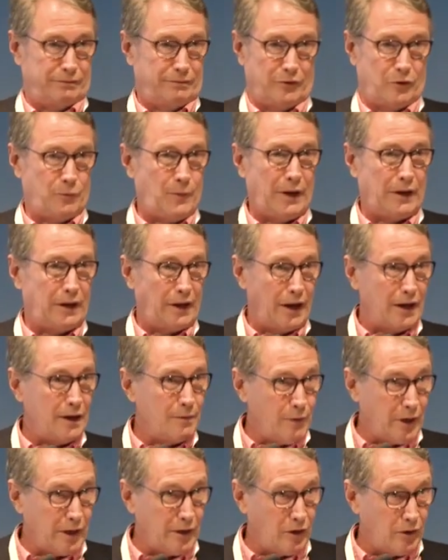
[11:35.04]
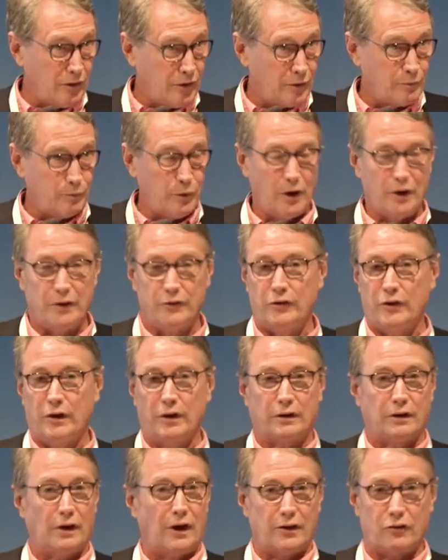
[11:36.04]
spending any money on this
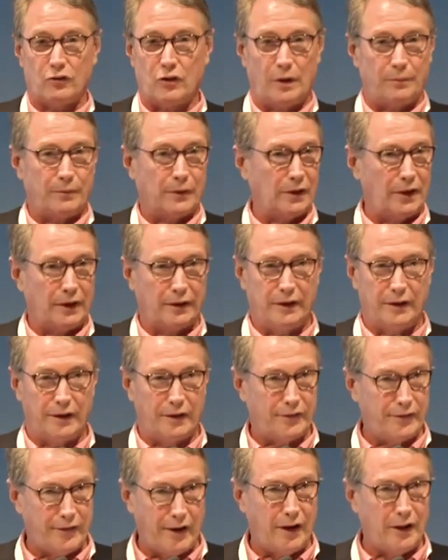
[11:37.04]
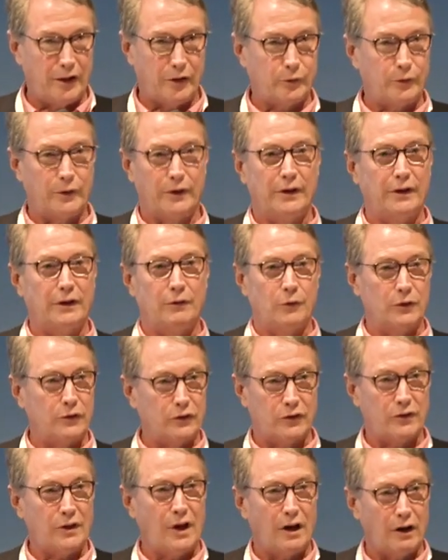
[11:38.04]
project. I stopped collecting a salary, and we
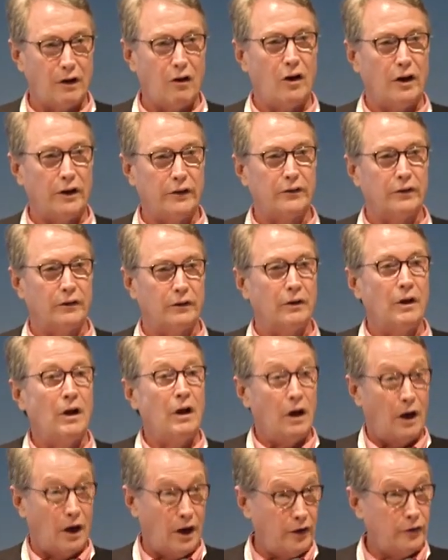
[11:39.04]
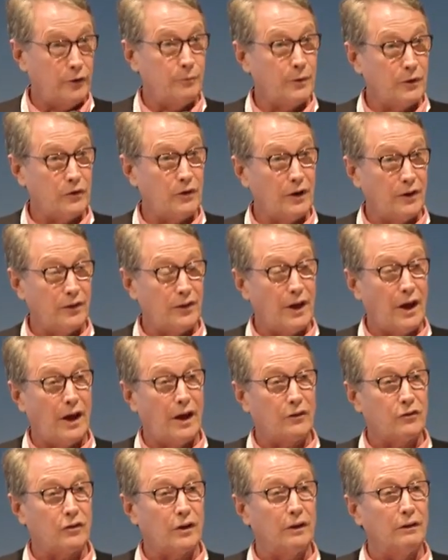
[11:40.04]
just hung on to 100% of the
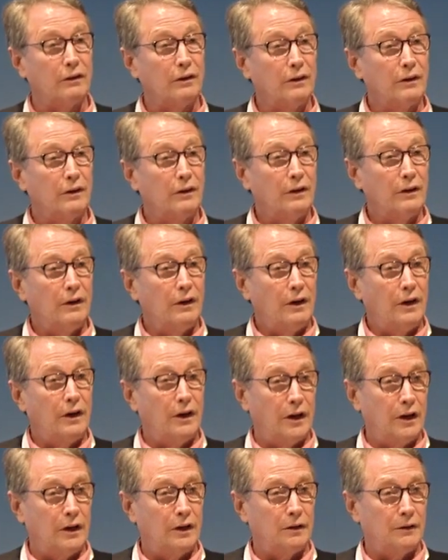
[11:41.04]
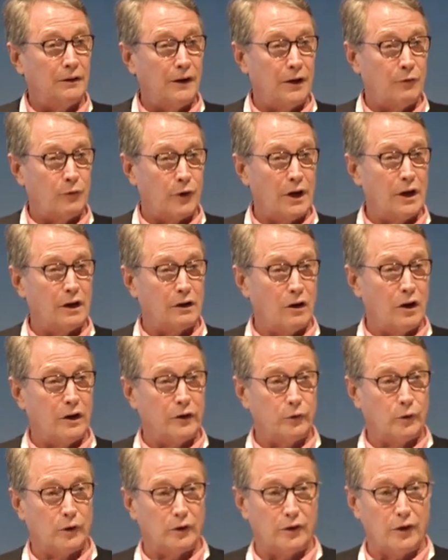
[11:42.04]
asset, and we hung on
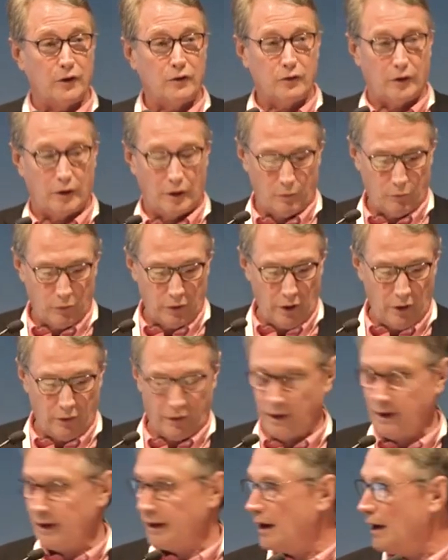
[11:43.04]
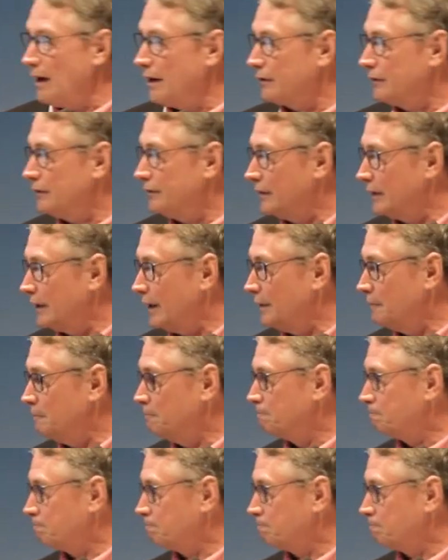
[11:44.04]
to our listing, and we're now getting active again.